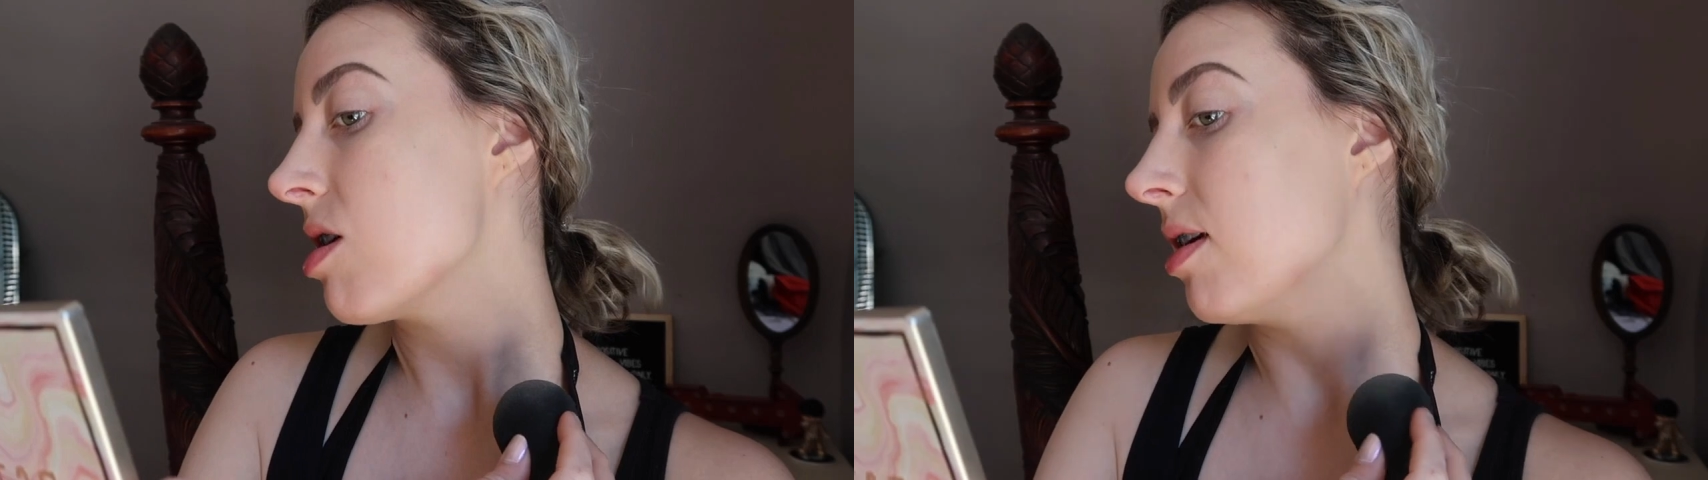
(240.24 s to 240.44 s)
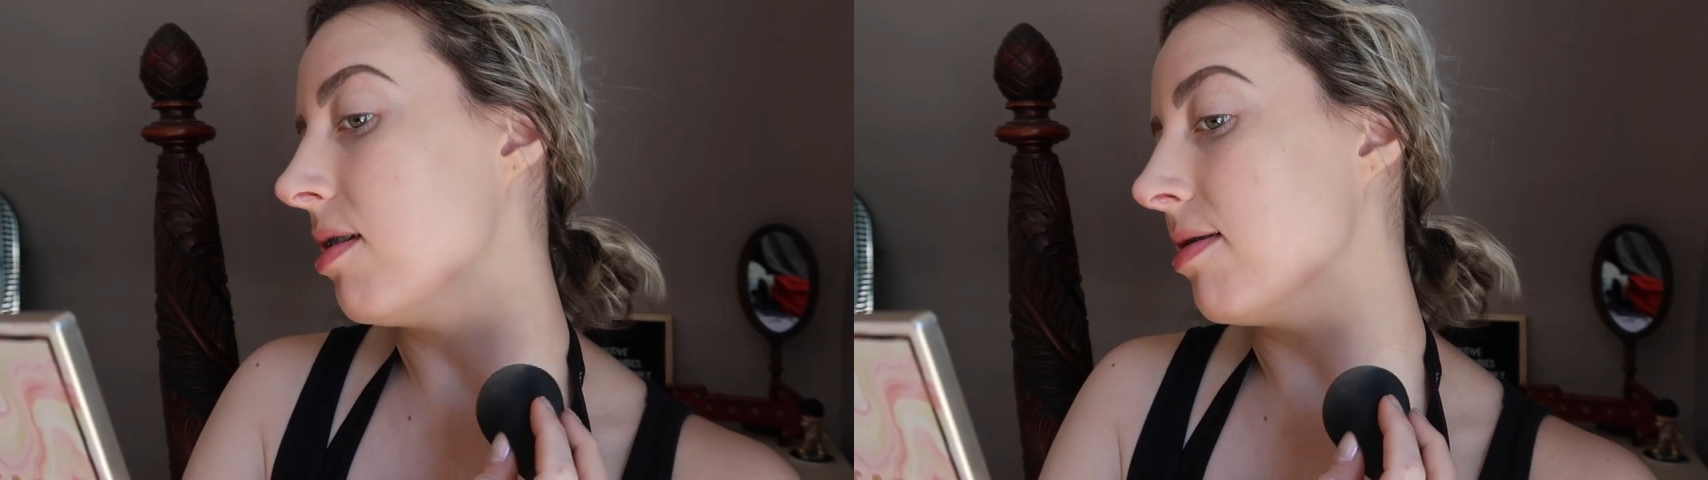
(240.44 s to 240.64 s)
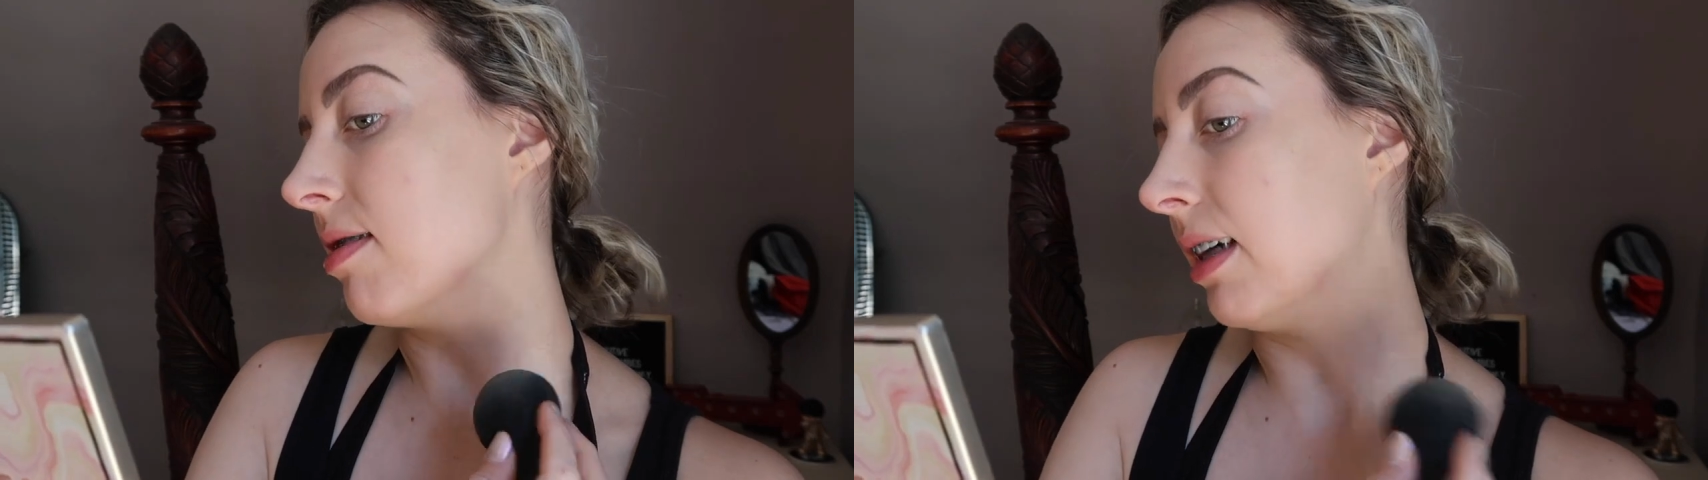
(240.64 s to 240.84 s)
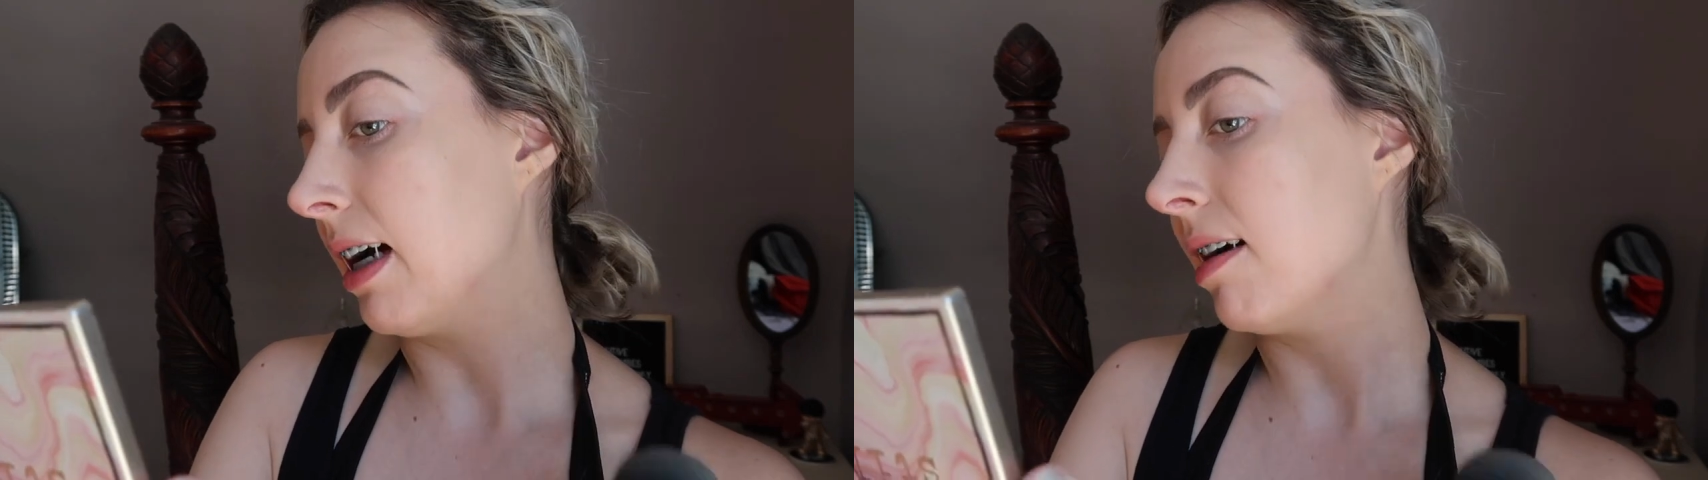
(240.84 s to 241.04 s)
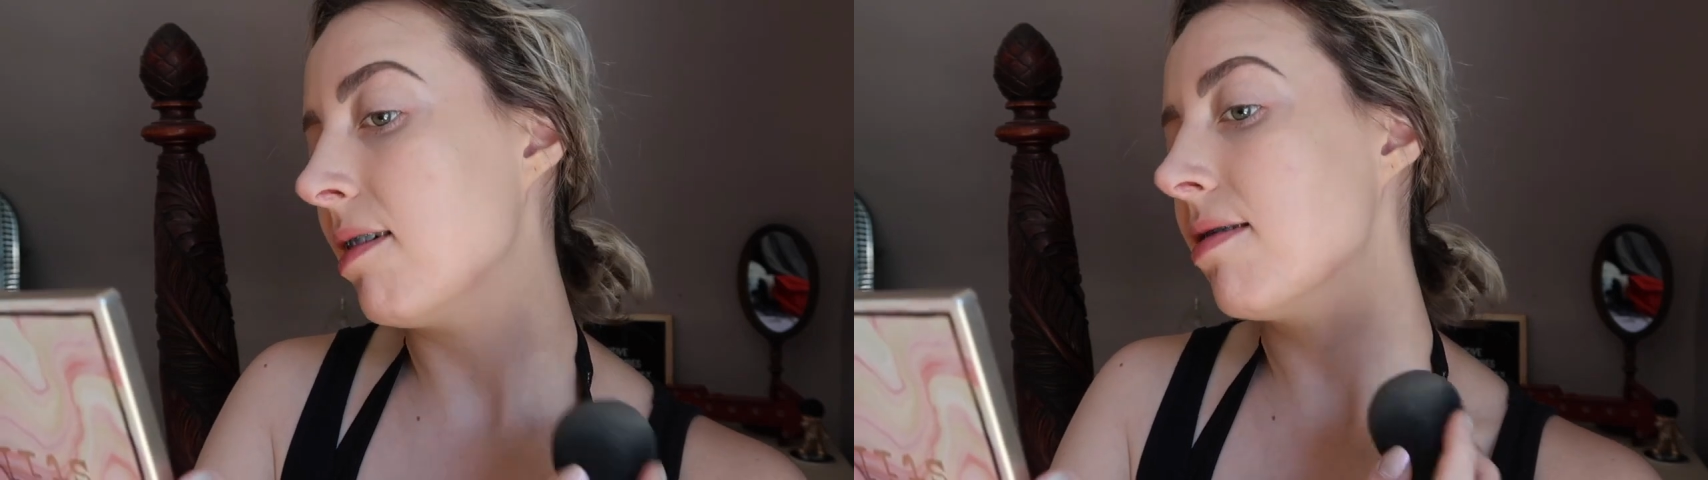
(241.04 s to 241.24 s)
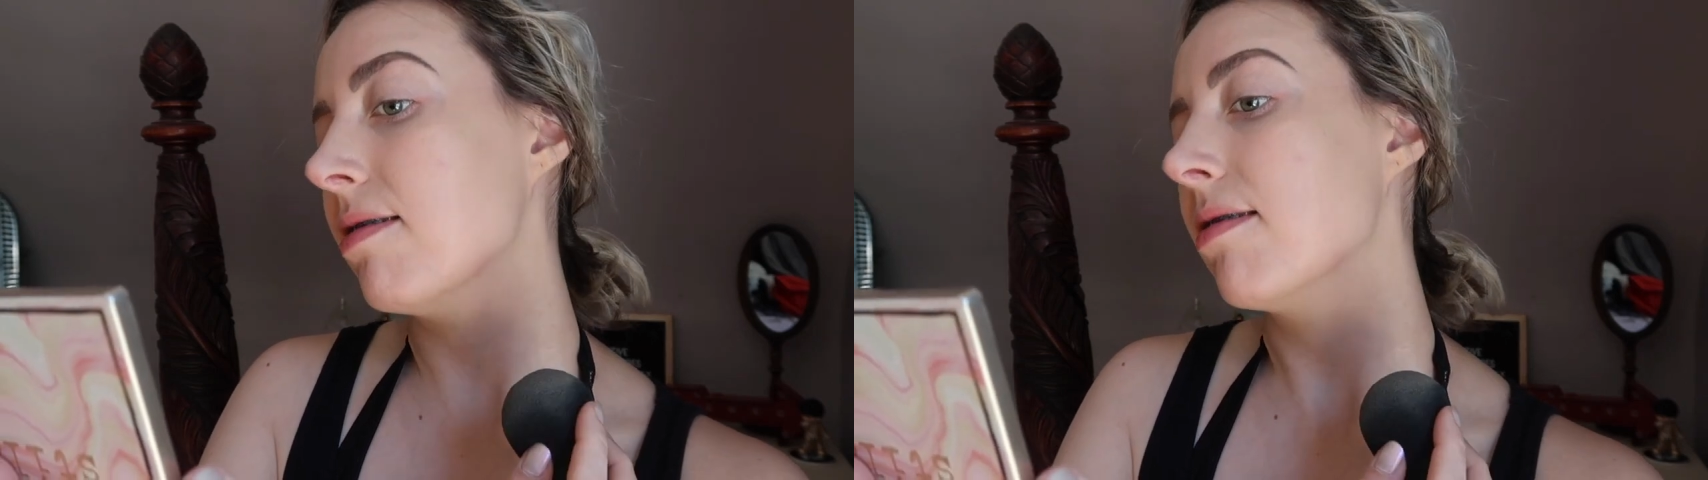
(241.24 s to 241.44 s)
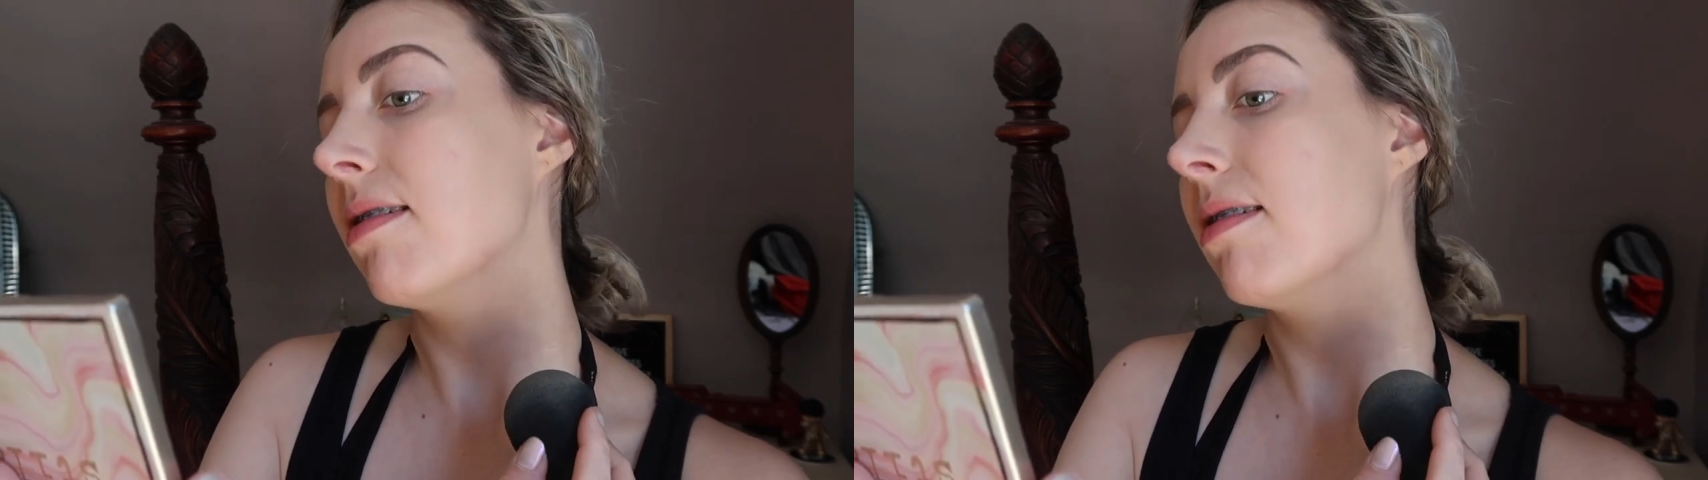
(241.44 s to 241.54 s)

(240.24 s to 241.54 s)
It is not